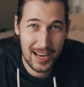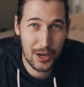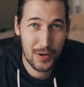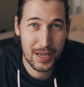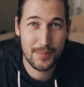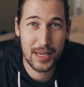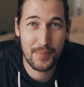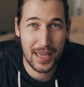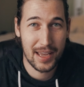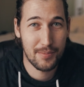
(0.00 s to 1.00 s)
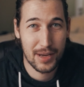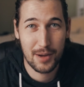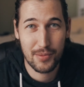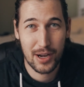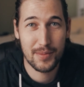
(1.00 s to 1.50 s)
I know it can be a pain, but
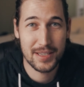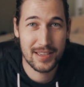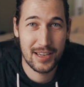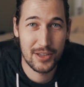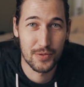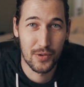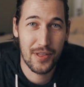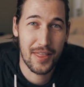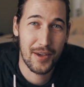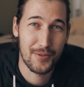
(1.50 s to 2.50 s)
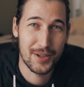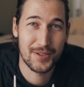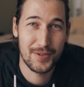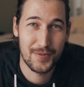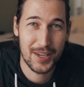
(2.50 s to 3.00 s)
I promise it is worth it
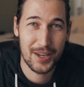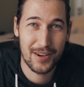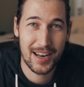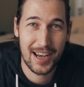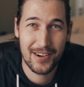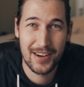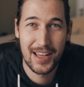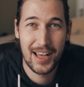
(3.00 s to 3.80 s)
once you figure it out.